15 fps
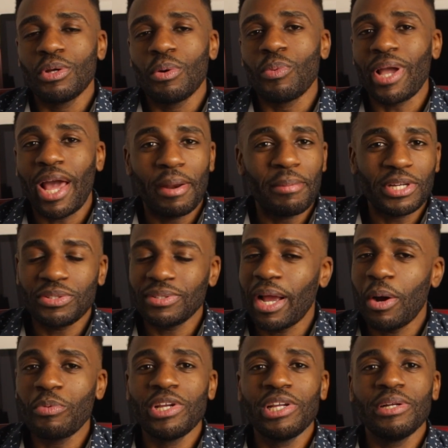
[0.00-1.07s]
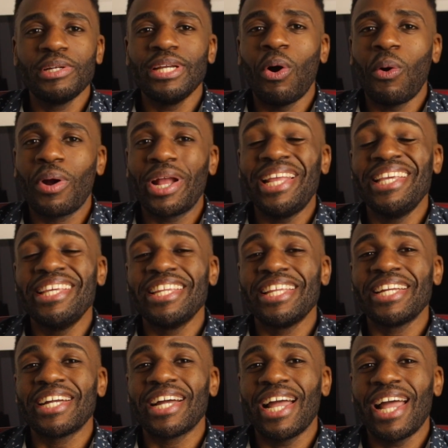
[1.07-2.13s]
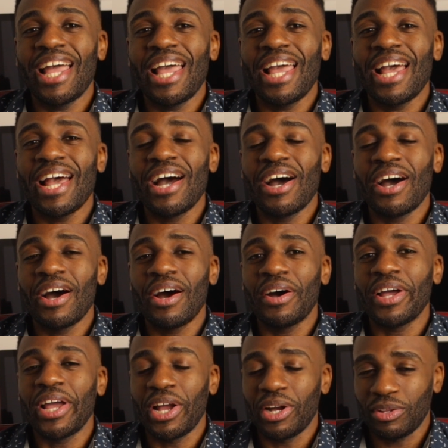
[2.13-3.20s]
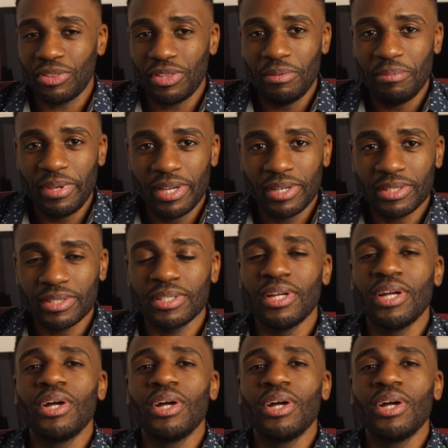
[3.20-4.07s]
We got to make sure that we are eating a healthy meal.